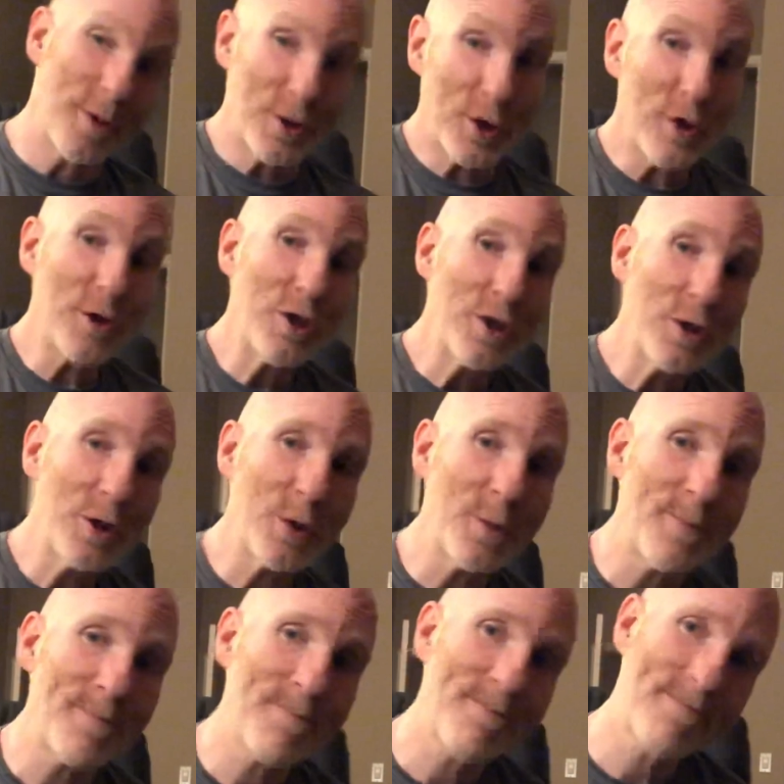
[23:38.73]
the church,
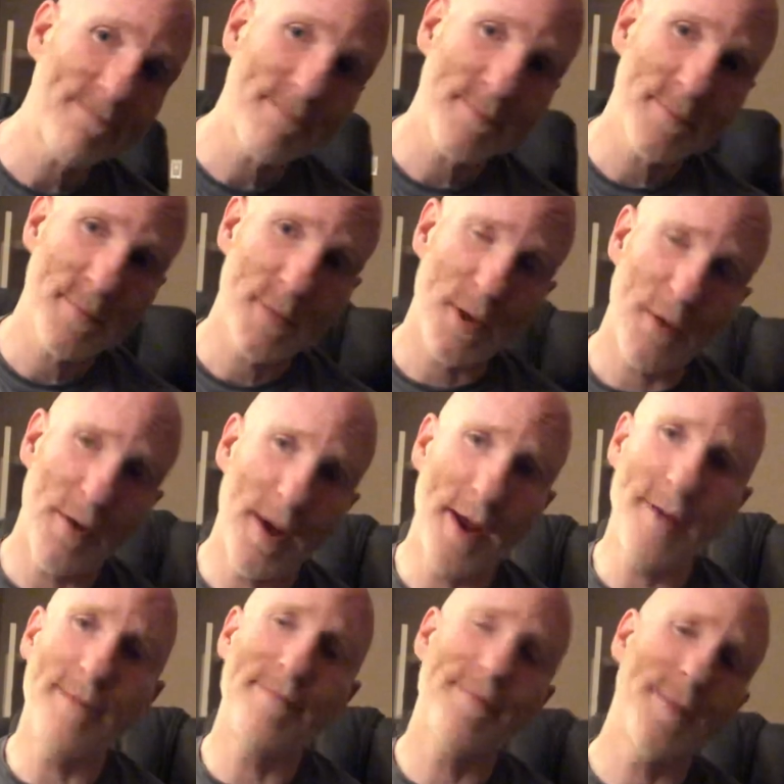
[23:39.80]
right?